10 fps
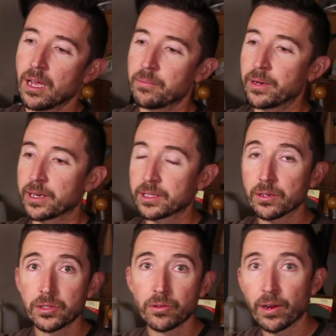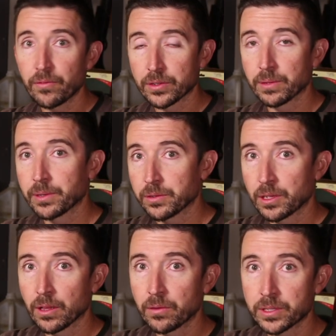But it's also great for some of those
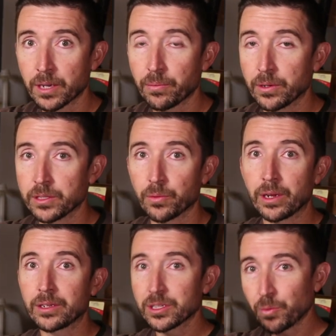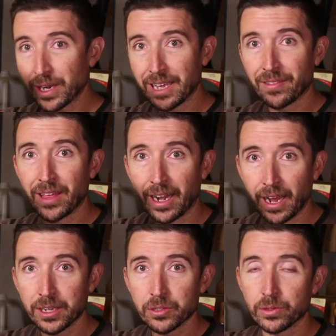close-up ones where you just want to get that
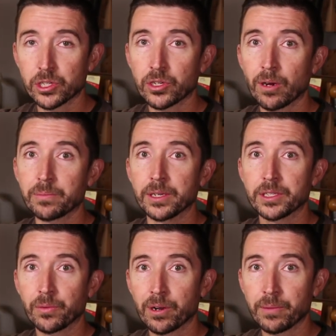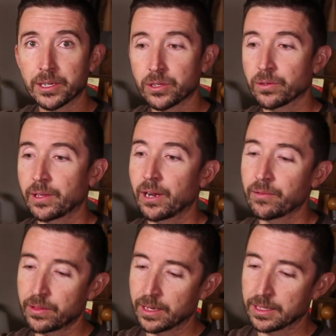extra sharpness. You want to make sure that
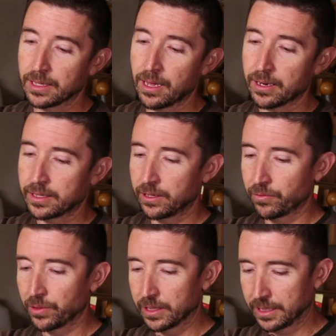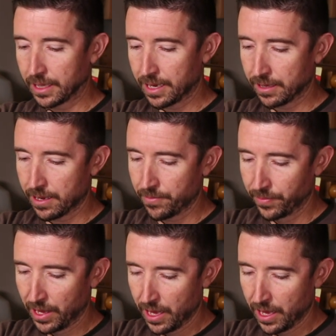everything is locked in really tightly.